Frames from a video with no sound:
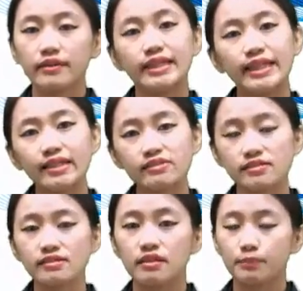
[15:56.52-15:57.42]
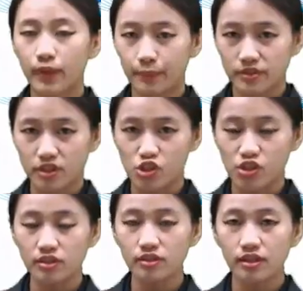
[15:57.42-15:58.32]
The next
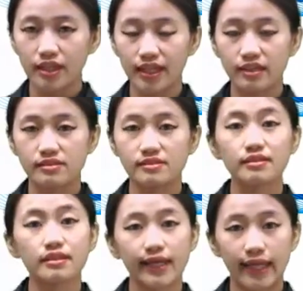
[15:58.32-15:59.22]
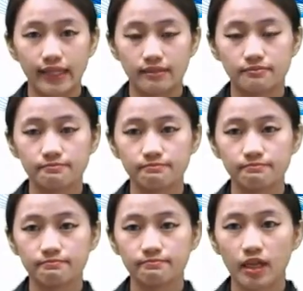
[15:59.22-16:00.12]
preposition is in.
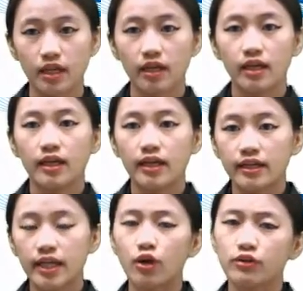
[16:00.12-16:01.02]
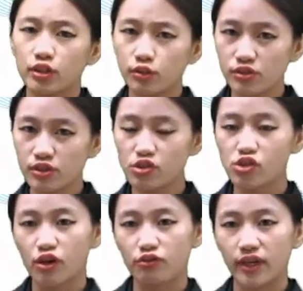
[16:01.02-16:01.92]
Now the usage
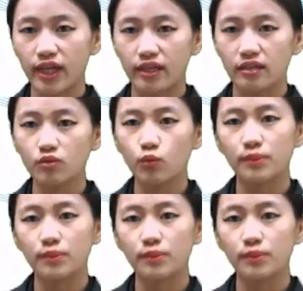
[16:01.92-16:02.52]
of in